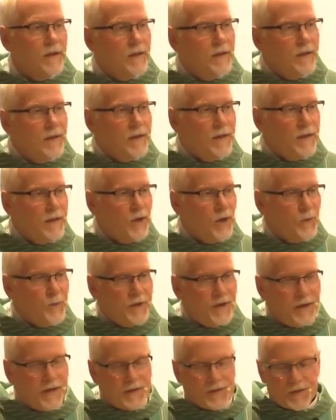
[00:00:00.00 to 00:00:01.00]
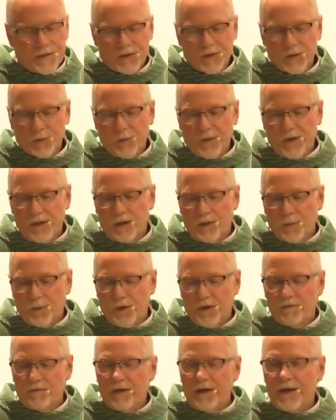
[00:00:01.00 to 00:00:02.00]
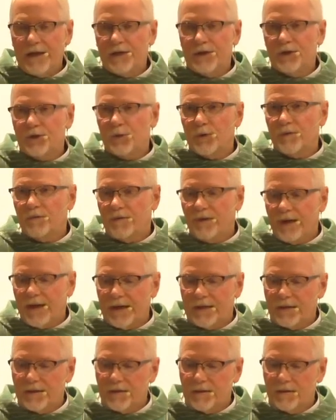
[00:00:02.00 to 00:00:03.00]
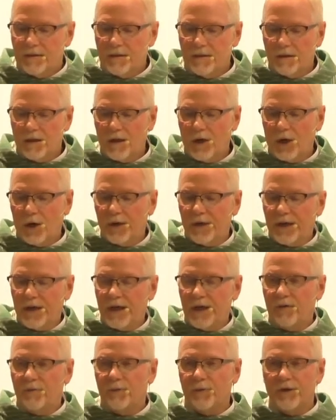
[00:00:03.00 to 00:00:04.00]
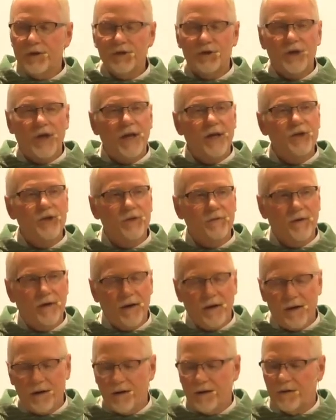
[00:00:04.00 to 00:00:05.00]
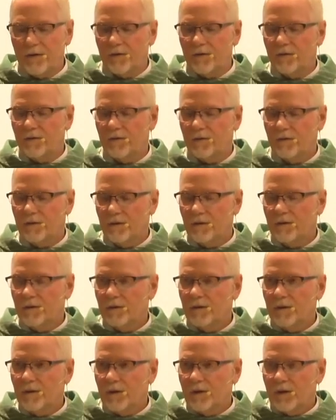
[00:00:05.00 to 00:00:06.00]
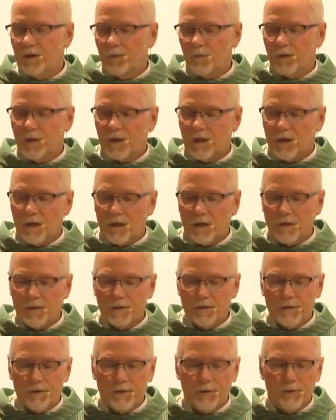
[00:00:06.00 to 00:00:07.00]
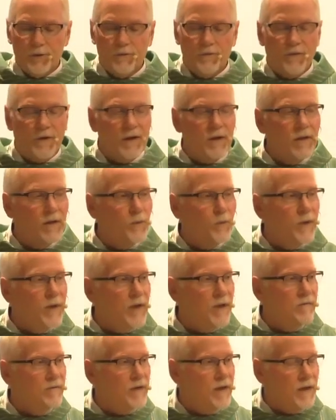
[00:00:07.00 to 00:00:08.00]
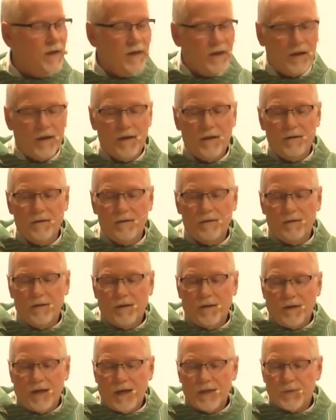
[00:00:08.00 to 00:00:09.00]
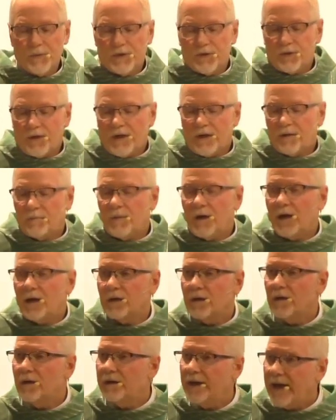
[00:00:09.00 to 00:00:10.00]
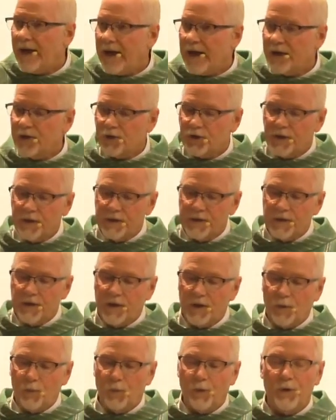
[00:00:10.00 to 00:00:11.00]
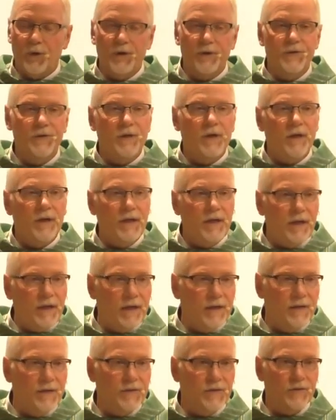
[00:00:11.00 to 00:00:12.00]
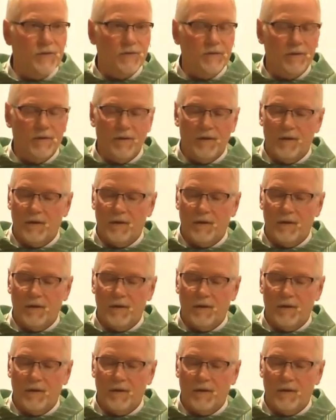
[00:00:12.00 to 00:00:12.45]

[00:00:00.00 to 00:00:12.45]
In our readings this week, we're invited to reflect on our need for a change of heart. We're called to follow the way of God as we try to model our actions and our words on His.